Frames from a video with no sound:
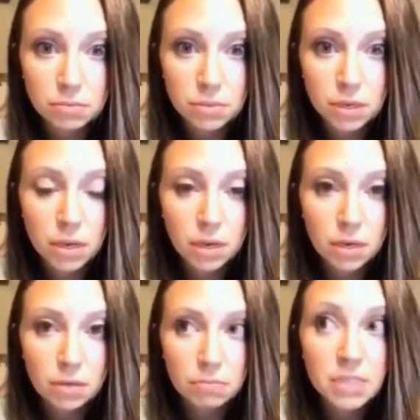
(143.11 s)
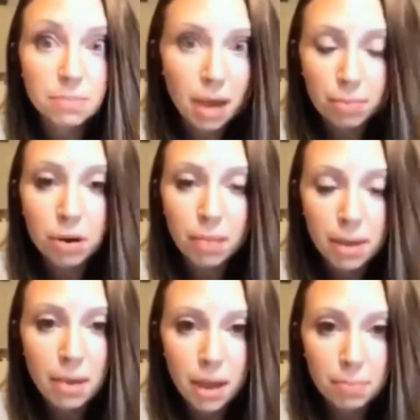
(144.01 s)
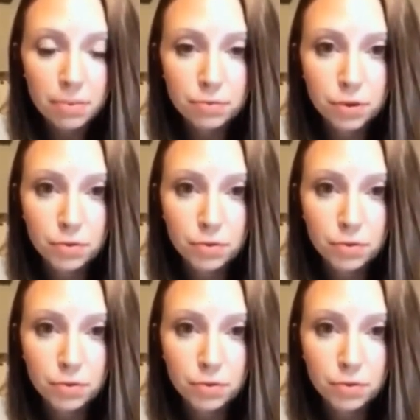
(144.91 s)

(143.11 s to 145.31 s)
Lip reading: a CPAP or a BiPAP for